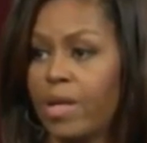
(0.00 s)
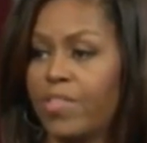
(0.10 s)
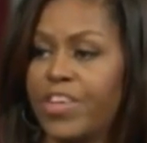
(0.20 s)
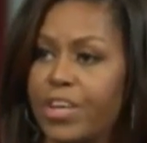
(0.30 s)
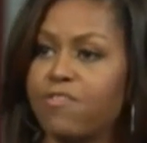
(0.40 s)

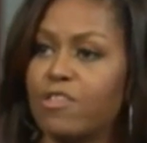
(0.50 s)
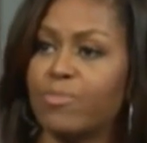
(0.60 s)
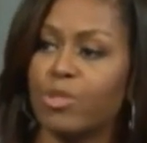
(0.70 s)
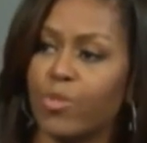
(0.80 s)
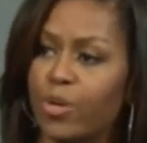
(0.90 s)
the difference
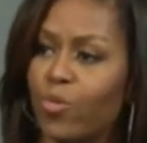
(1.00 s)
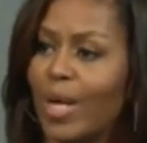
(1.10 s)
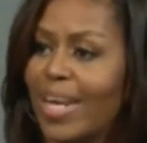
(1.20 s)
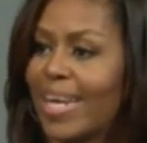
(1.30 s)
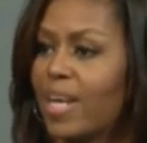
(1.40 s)
between
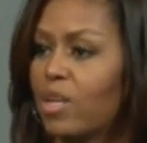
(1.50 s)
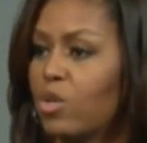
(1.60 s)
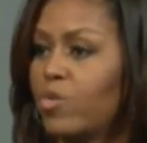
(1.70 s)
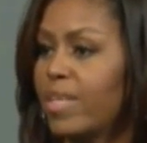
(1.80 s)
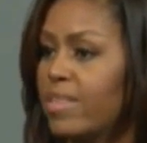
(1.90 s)
winning and
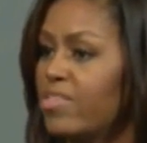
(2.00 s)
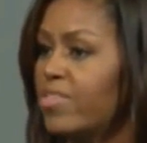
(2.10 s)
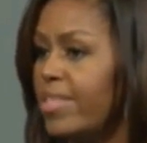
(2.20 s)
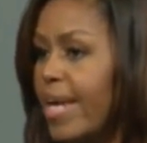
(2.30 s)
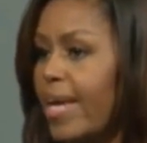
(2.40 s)
losing this
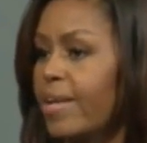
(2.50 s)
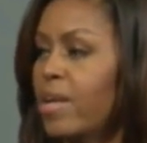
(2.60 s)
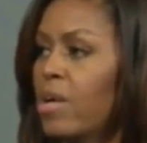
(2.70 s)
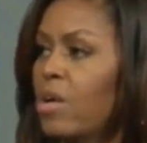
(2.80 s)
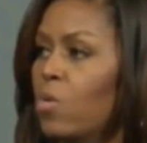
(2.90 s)
state
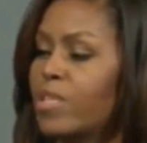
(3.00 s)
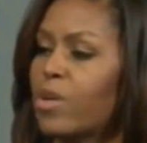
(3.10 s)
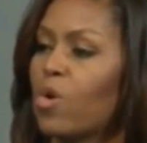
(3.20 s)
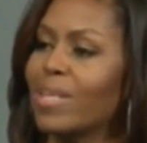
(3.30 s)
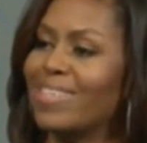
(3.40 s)
was
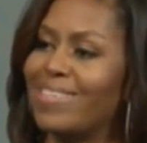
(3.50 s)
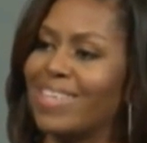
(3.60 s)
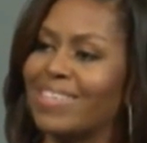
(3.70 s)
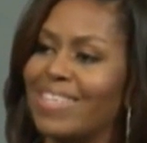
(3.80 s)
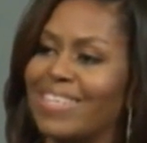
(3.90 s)
only
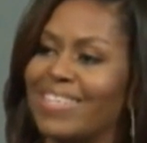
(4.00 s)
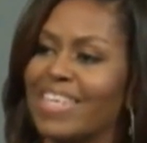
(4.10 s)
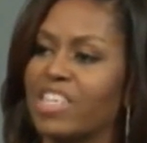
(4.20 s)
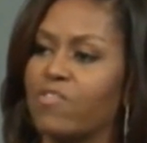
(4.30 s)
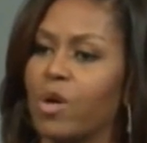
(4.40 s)

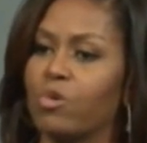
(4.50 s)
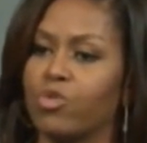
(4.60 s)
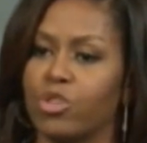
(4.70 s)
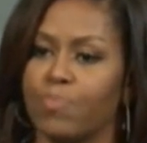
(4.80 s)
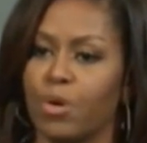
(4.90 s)
66
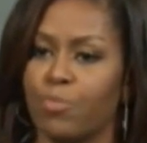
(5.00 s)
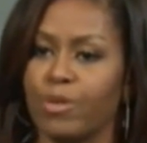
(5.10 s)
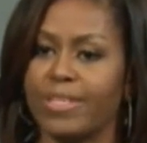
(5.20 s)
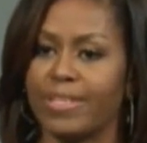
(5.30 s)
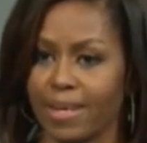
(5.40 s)
votes per
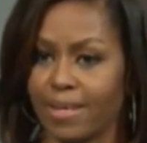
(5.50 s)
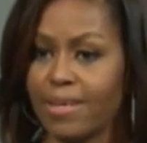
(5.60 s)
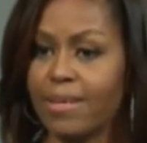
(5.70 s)
precinct.